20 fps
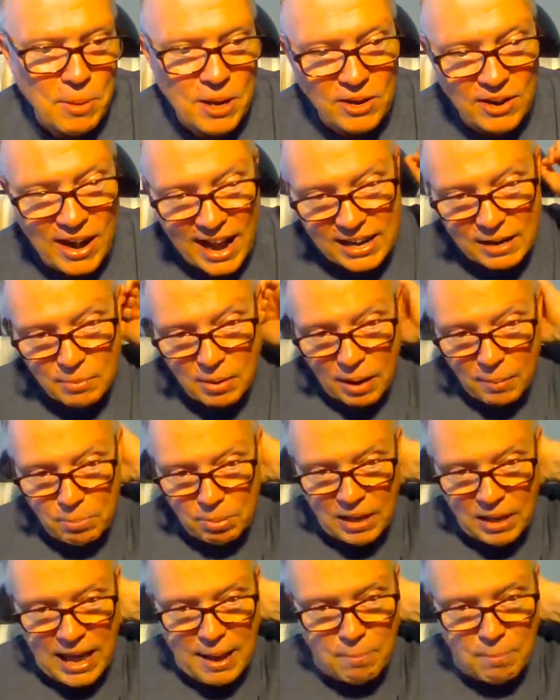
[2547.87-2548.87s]
Peter
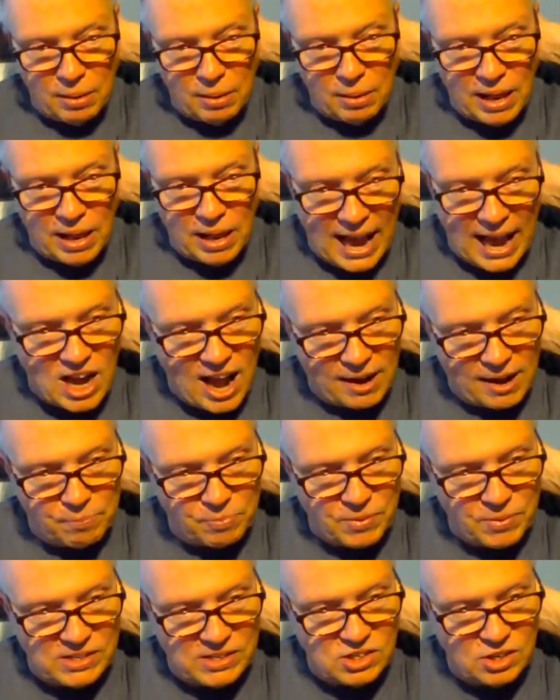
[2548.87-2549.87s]
Heckema, play blackjack.
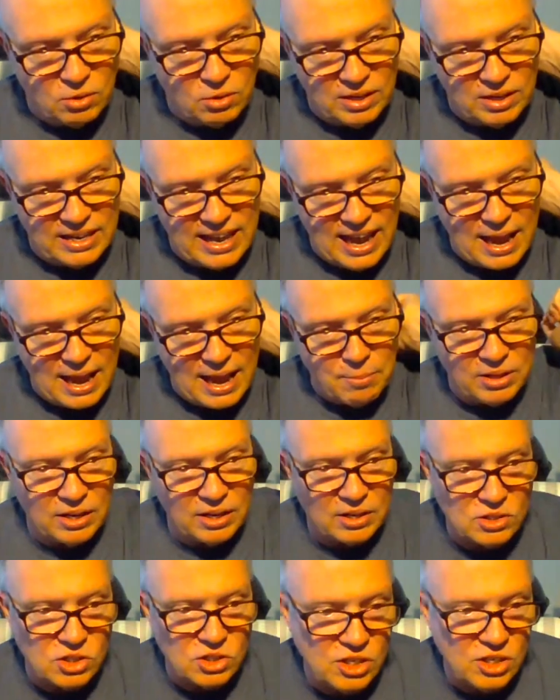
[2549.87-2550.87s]
It's the only game on
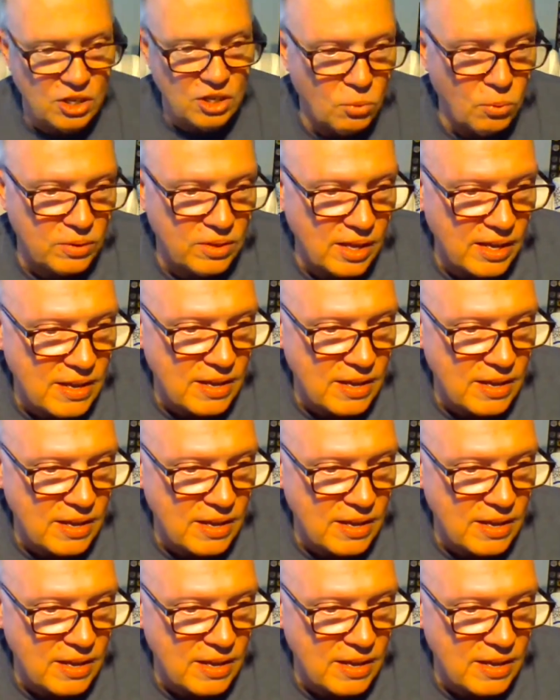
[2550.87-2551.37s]
the casino with